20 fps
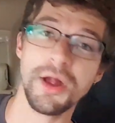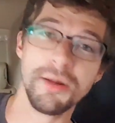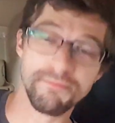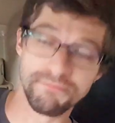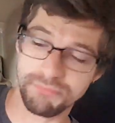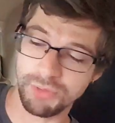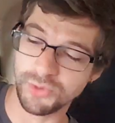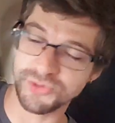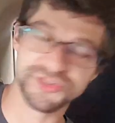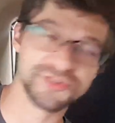
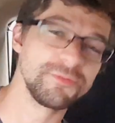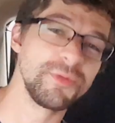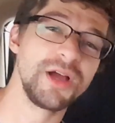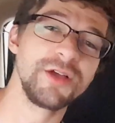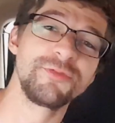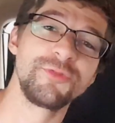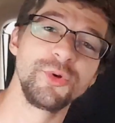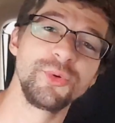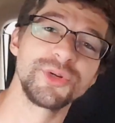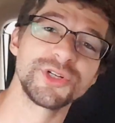most of my
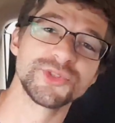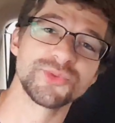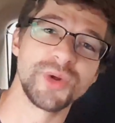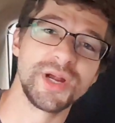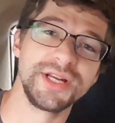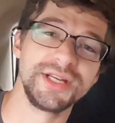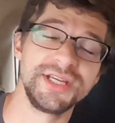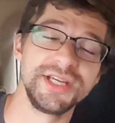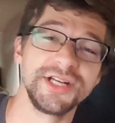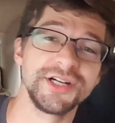food is
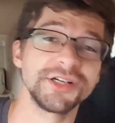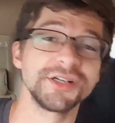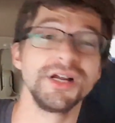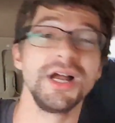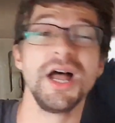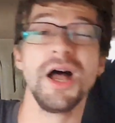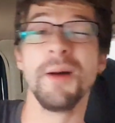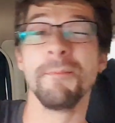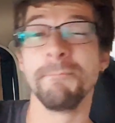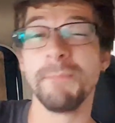right here,
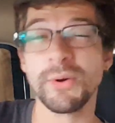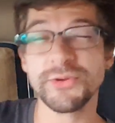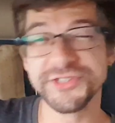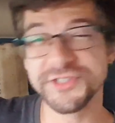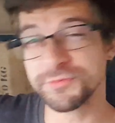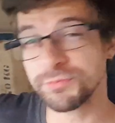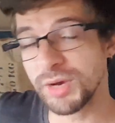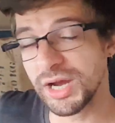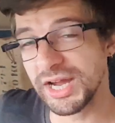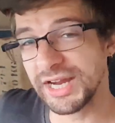most
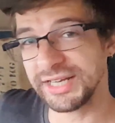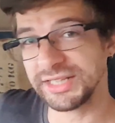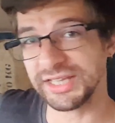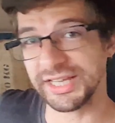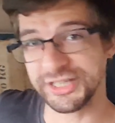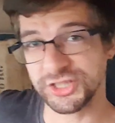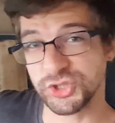of my